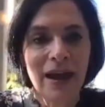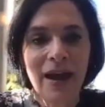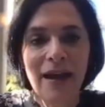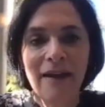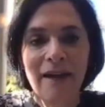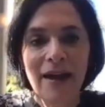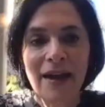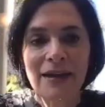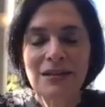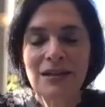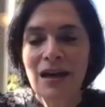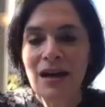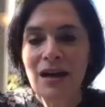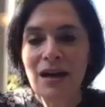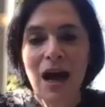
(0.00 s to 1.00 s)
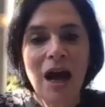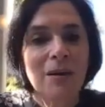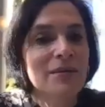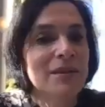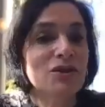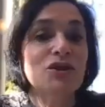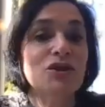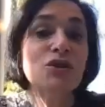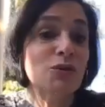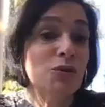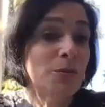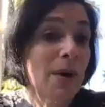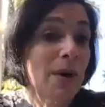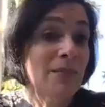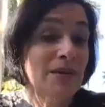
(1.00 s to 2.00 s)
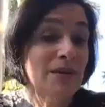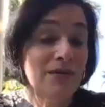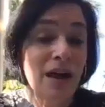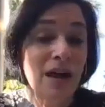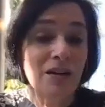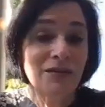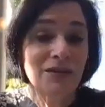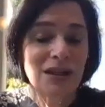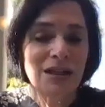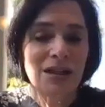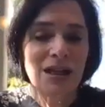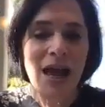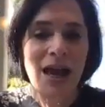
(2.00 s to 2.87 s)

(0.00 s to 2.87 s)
Mm. And uh, um, there's a group I'm involved in.